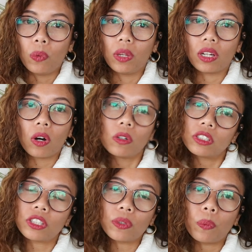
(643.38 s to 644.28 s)
will go
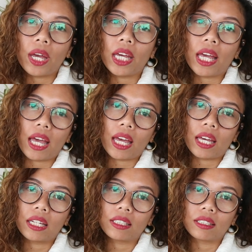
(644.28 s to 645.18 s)
on your way
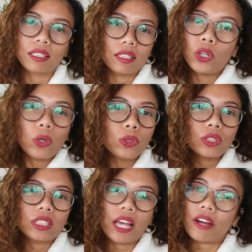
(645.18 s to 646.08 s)
and
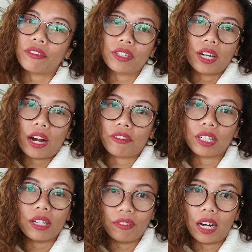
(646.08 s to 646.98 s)
don't ever
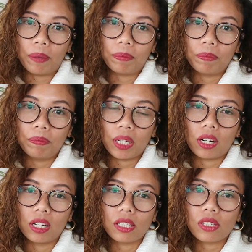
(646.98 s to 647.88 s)
ever give up
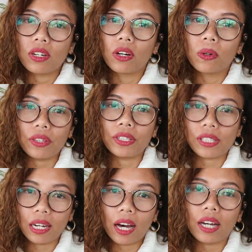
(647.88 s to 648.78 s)
because you know
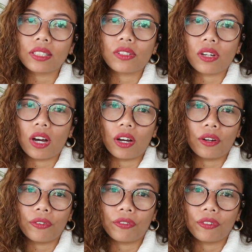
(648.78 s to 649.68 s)
there's a lot
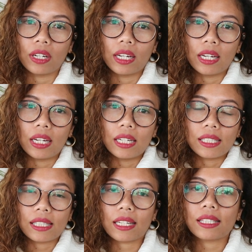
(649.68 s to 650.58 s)
of
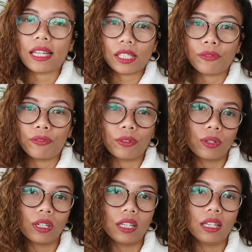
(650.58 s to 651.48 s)

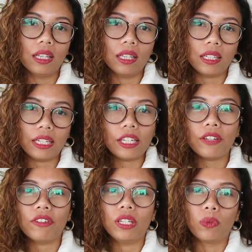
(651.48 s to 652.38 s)
successful
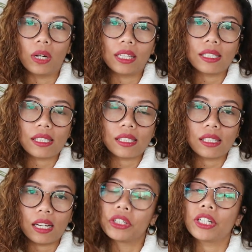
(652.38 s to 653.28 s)

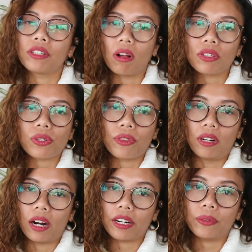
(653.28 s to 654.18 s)
individuals learned also
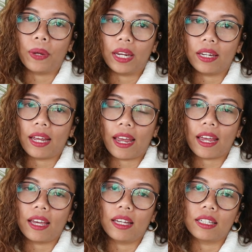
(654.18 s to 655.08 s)
the hard way
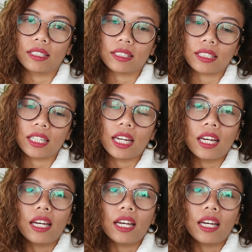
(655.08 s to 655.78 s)
and